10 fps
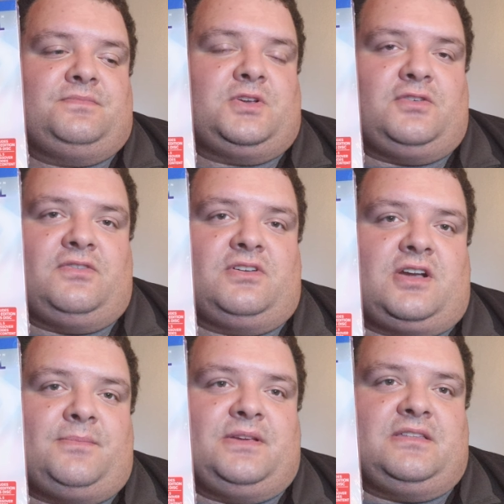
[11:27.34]

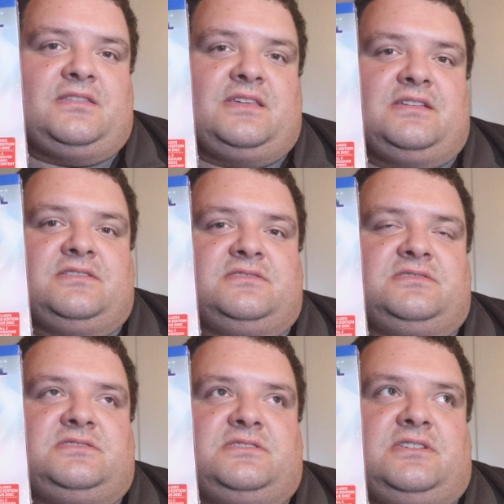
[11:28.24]
overcoming
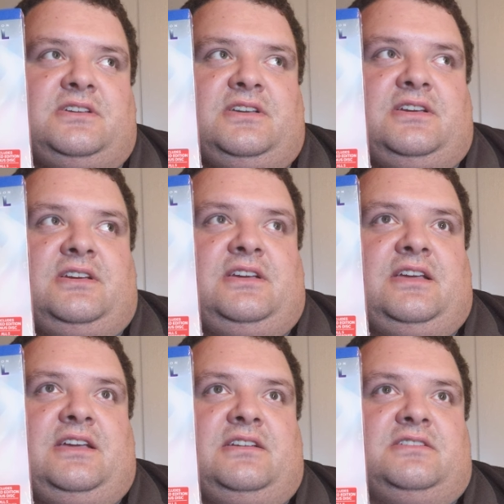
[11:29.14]
things
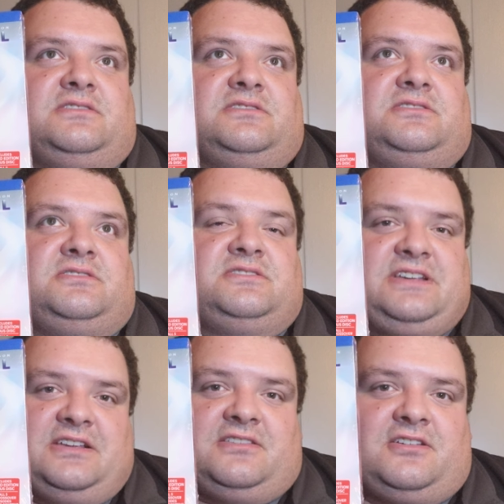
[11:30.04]
and
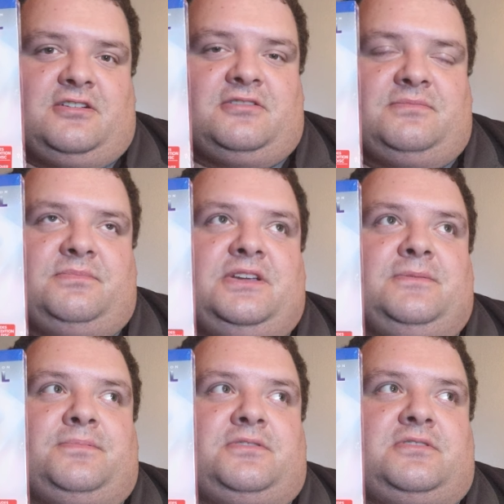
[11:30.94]
seeing the good in
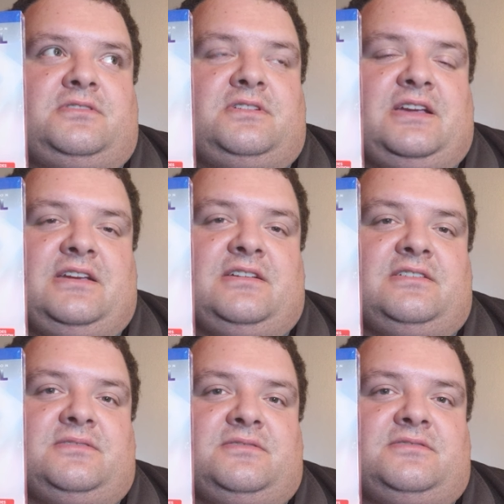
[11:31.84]
people
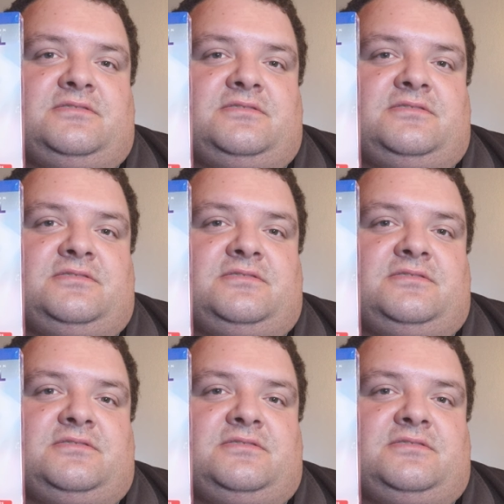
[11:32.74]
and